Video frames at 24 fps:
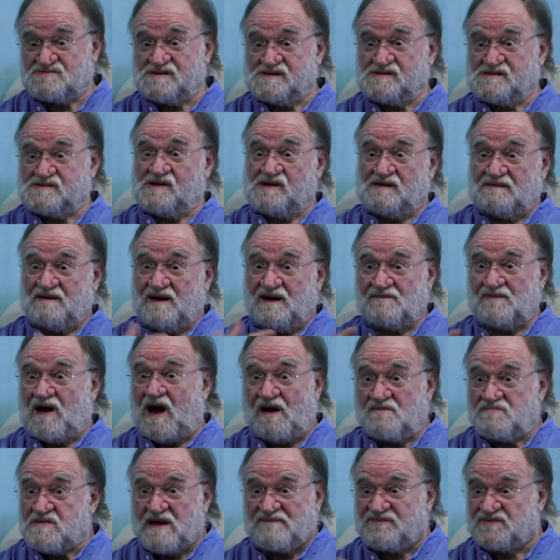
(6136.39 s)
You know, I
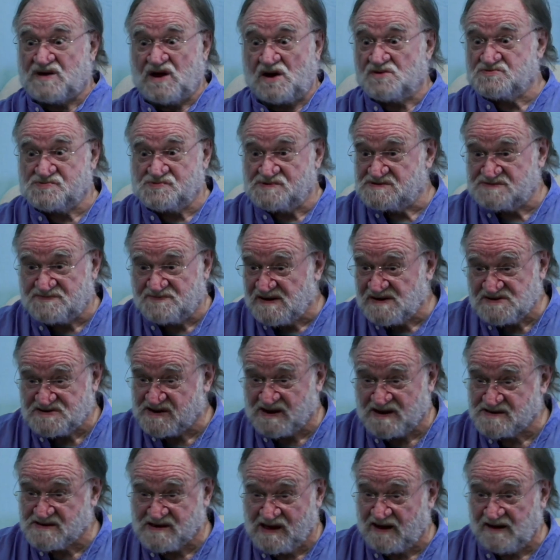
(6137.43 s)
never go to his meeting
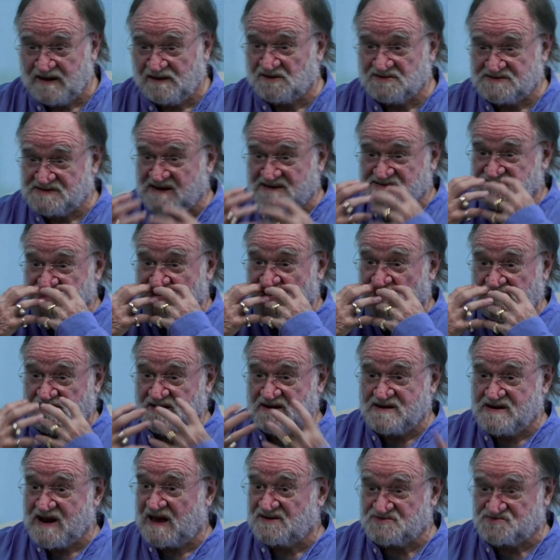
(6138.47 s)
again because he hasn't got any
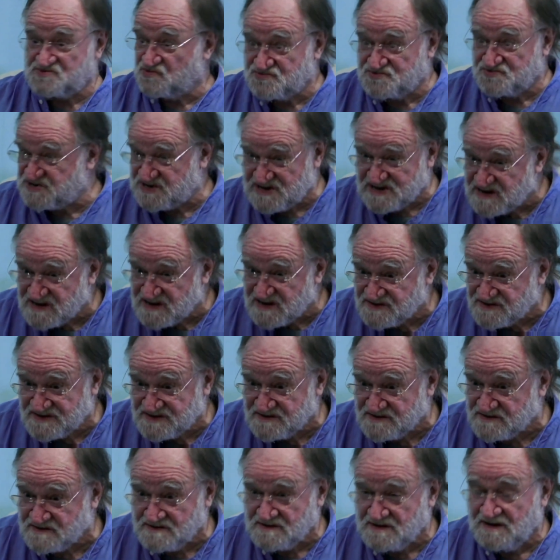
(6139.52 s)
natural teeth. You
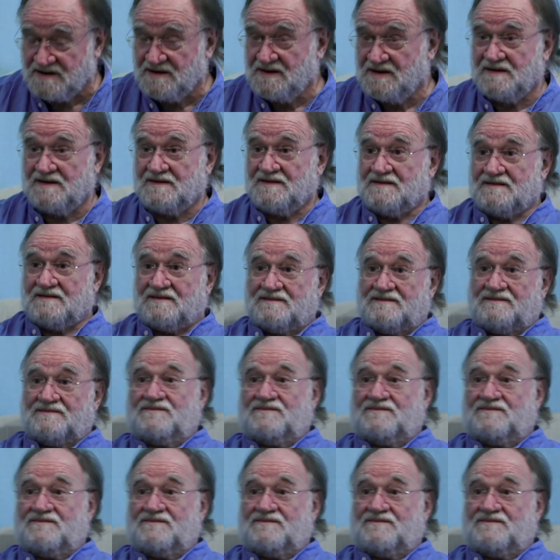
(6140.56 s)
know?